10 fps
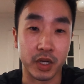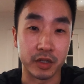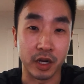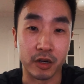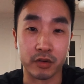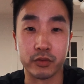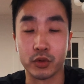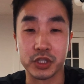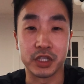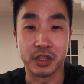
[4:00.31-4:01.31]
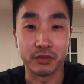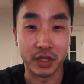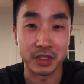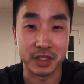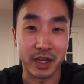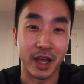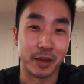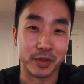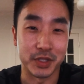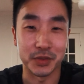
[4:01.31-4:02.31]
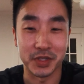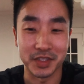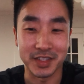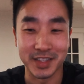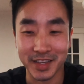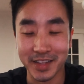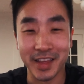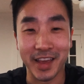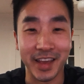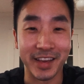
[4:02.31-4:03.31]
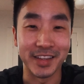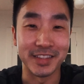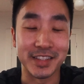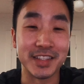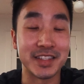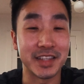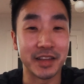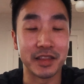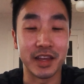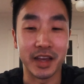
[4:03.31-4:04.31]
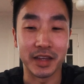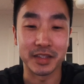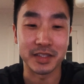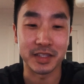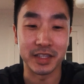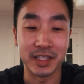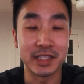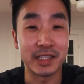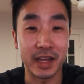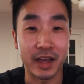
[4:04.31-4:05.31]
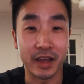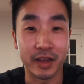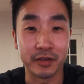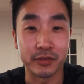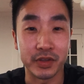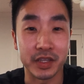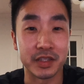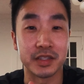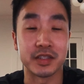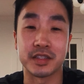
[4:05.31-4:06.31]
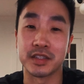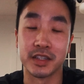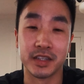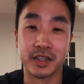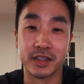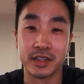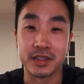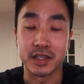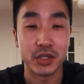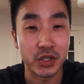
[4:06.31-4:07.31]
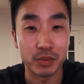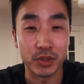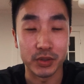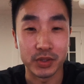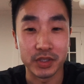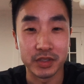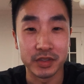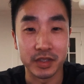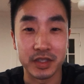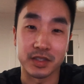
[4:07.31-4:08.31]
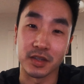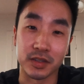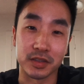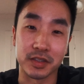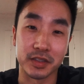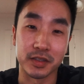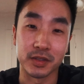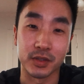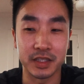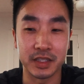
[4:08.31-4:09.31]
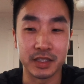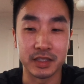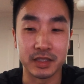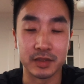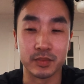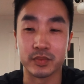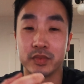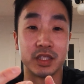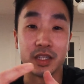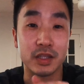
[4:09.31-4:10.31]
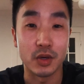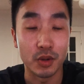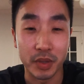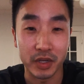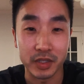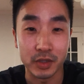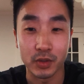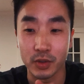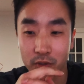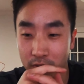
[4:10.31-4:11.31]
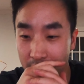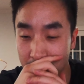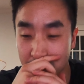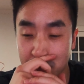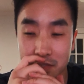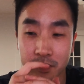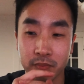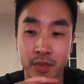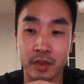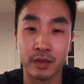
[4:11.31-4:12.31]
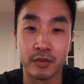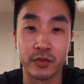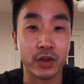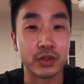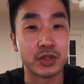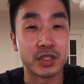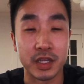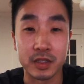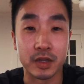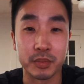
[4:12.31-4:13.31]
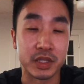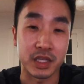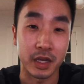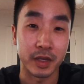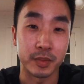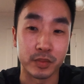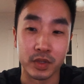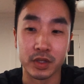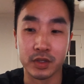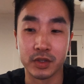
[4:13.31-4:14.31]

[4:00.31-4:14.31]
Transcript: about our unfortunate events that happened to us. And he said that he didn't have his Sentry Mode installed. He didn't know about it, or he just failed to set it up in time.